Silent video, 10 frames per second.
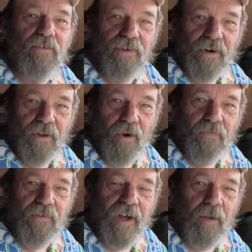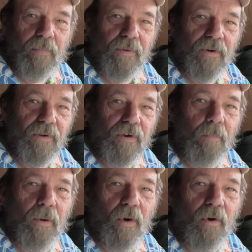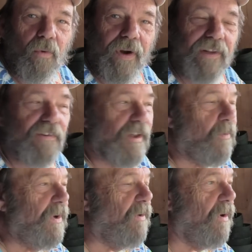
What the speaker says: sugarloaf type or Kapoho whites like we